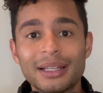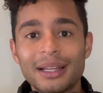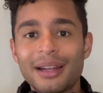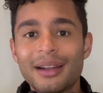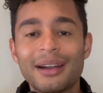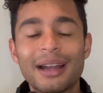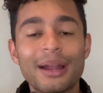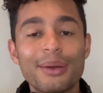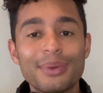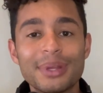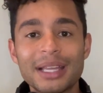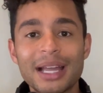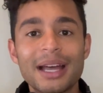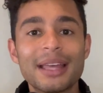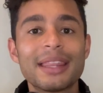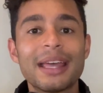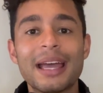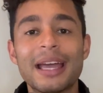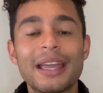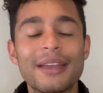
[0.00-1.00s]
All right, we got
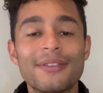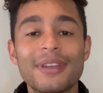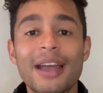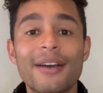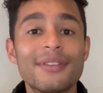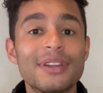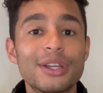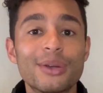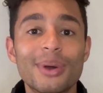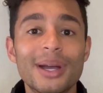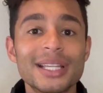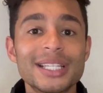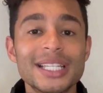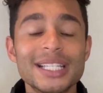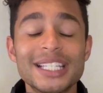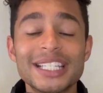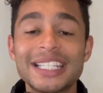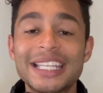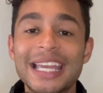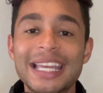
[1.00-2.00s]
that. If you have any
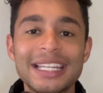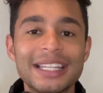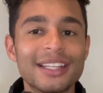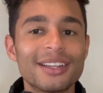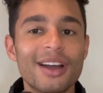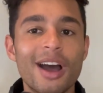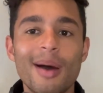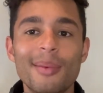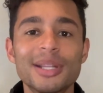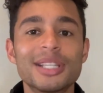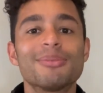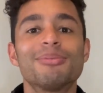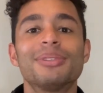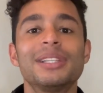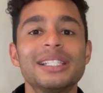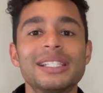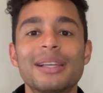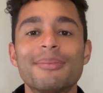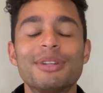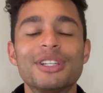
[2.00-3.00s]
questions, again, in the comments,
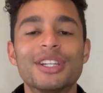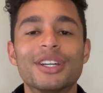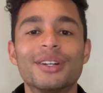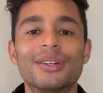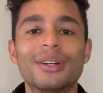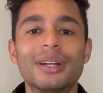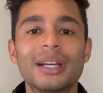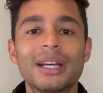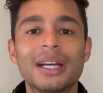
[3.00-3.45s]
please let me know.